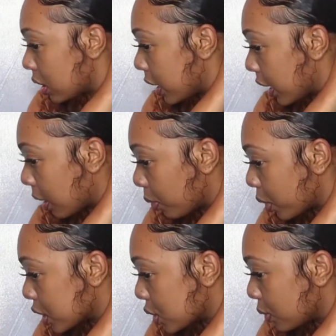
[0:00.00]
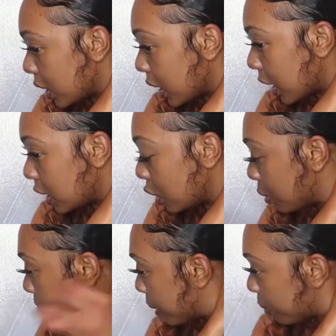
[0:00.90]
And I'm going to get a little
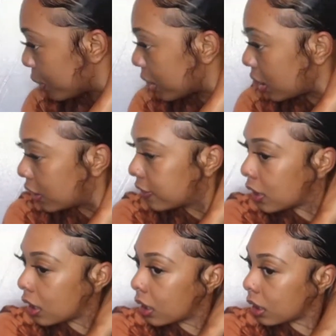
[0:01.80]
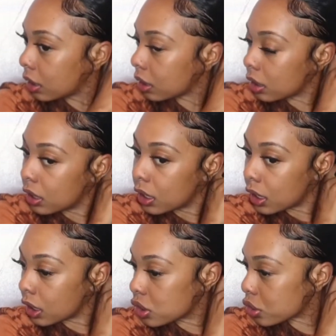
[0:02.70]
bit more of the
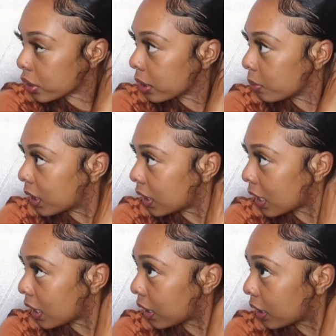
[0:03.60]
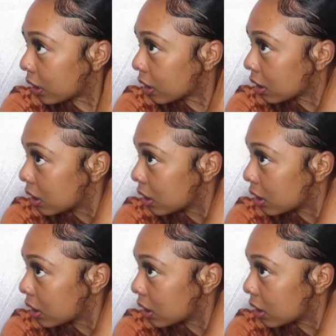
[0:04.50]
extreme wet line.